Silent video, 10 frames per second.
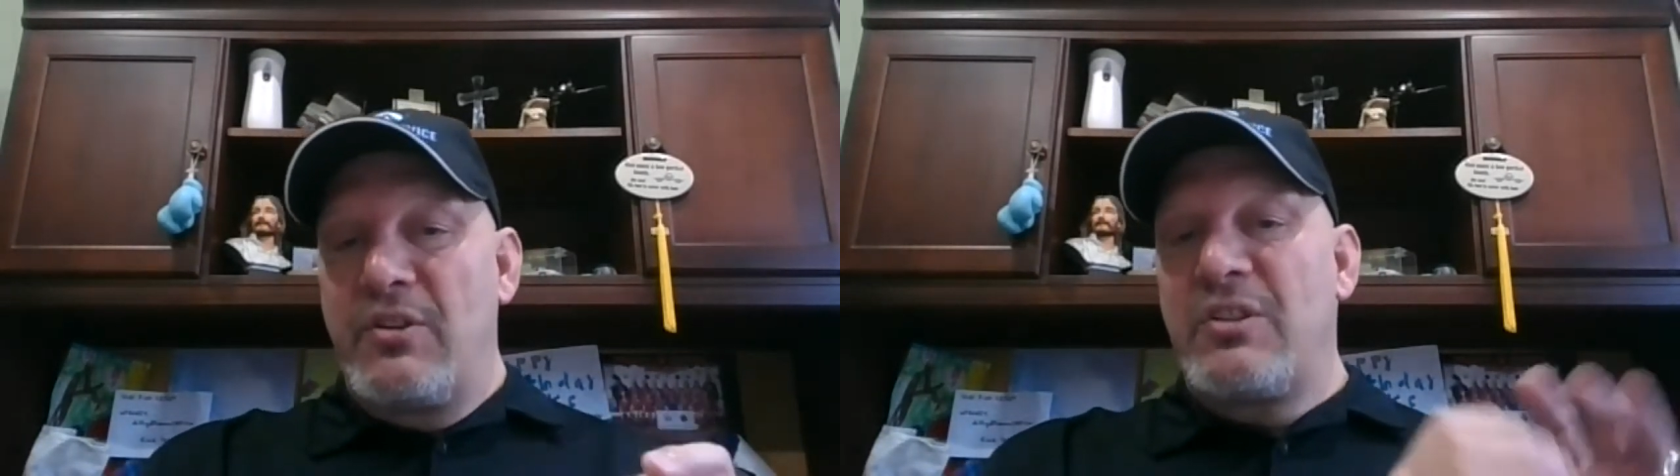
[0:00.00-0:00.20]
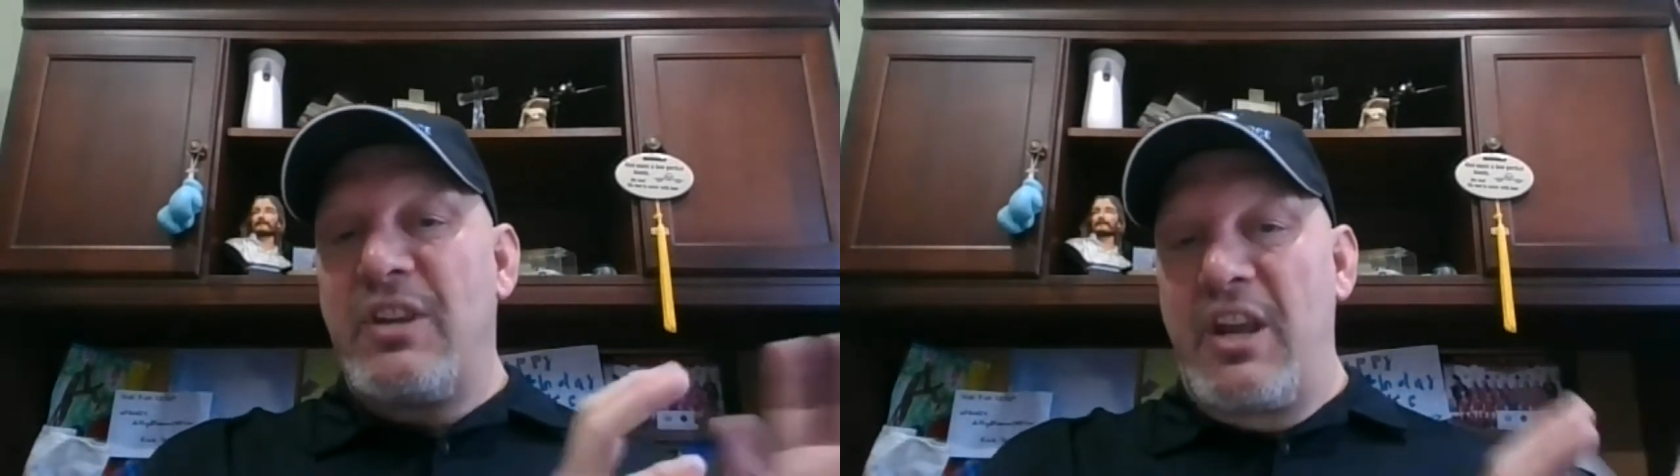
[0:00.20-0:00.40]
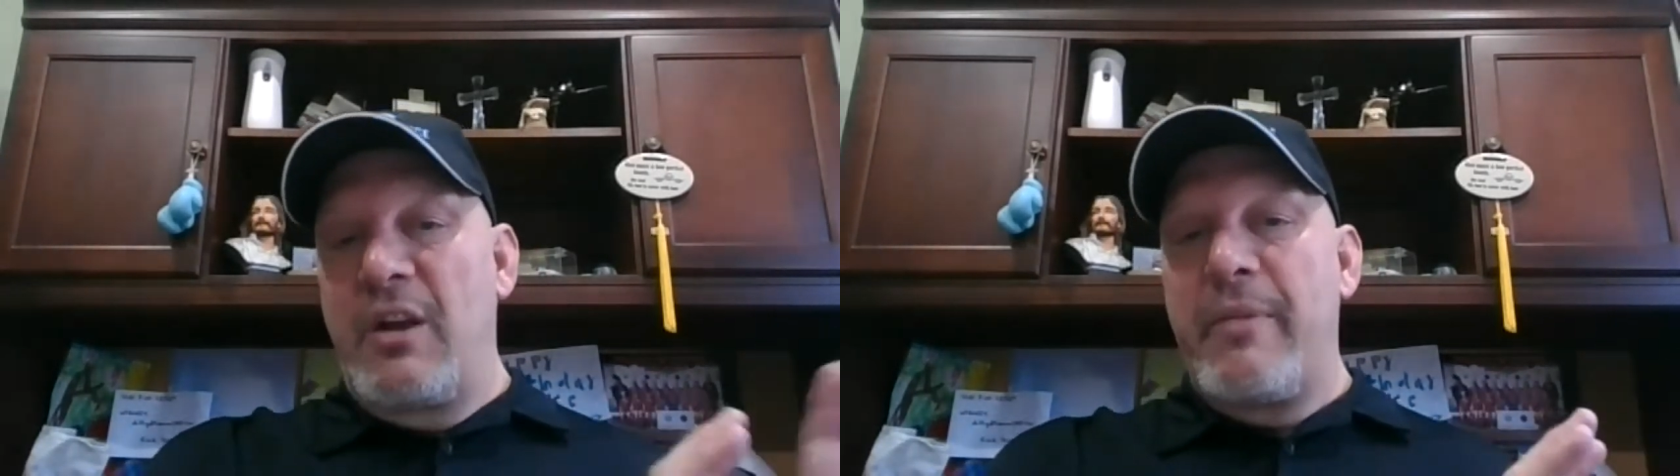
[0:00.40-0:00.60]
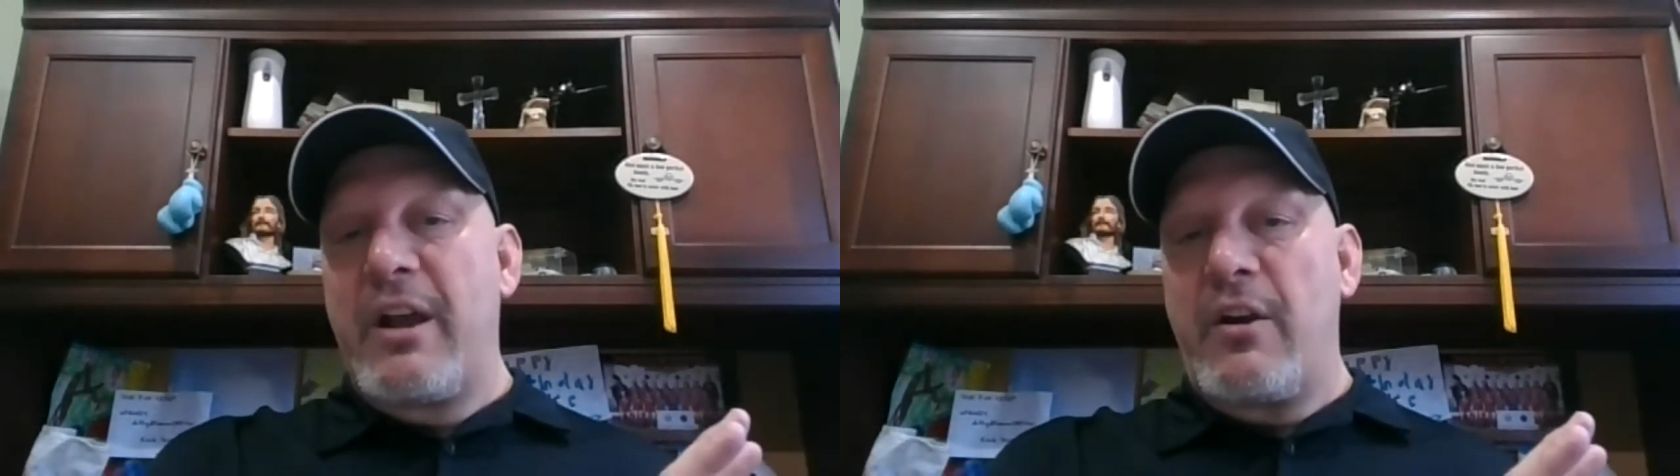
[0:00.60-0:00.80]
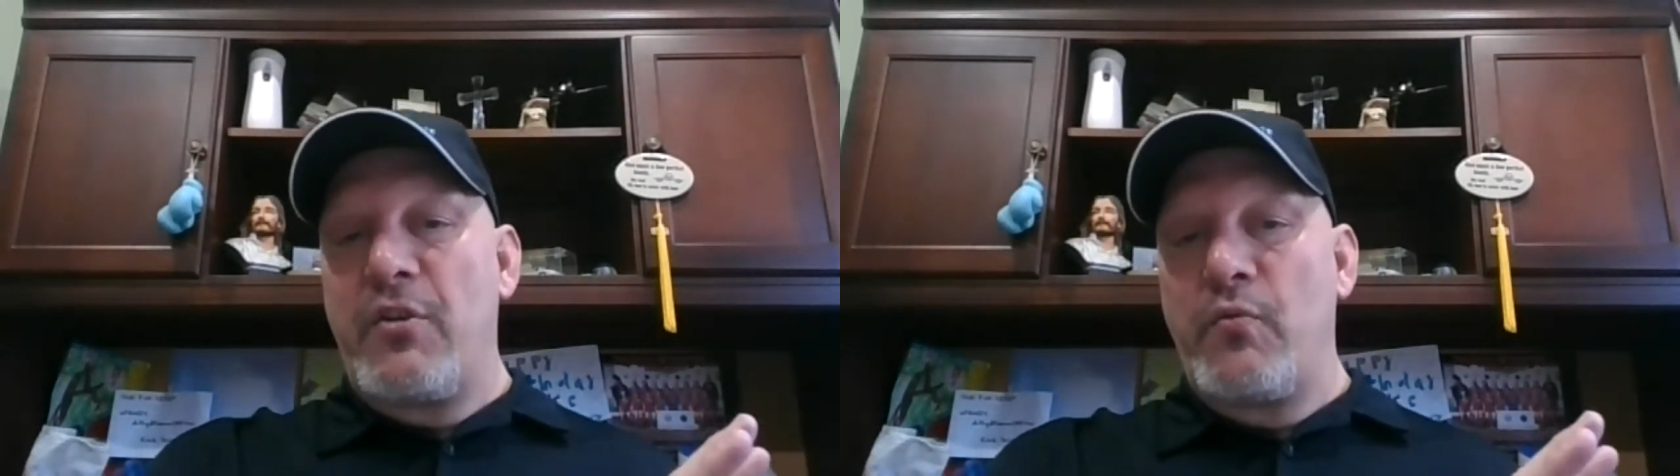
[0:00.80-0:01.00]
just to get them back
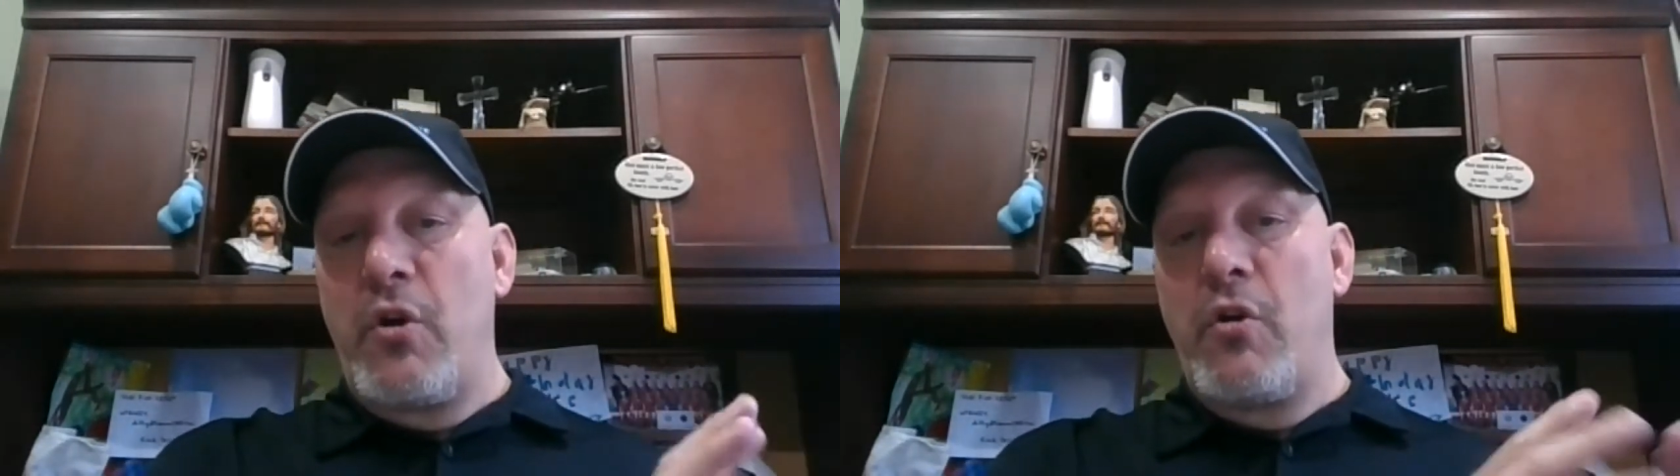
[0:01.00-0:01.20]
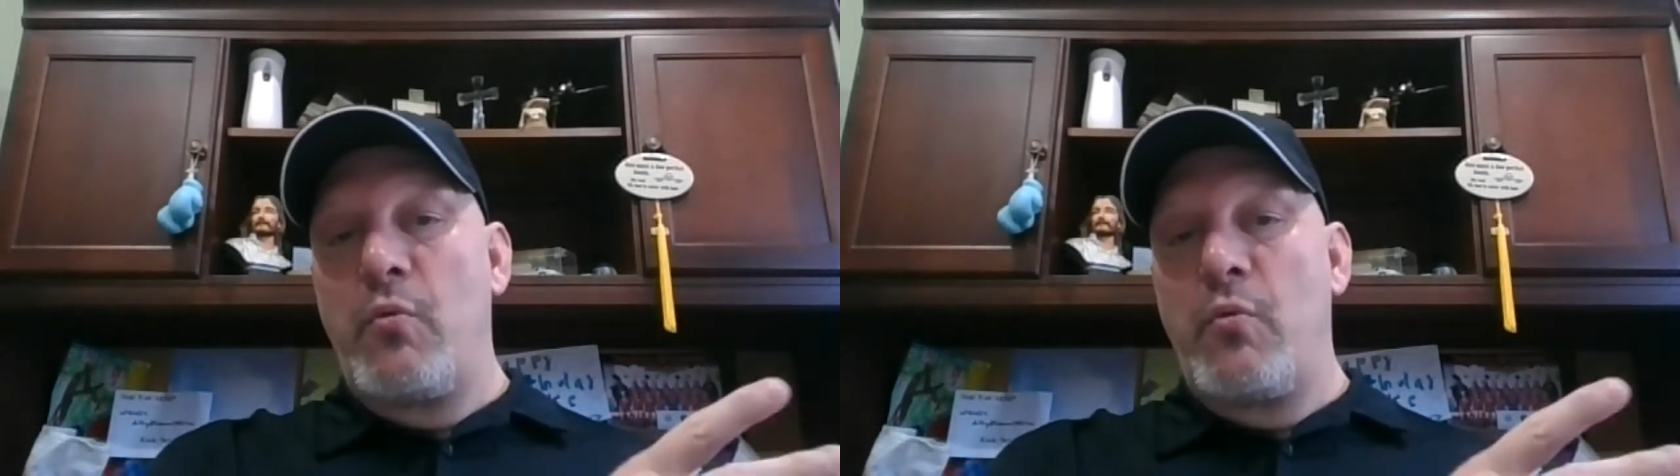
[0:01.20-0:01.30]
on the road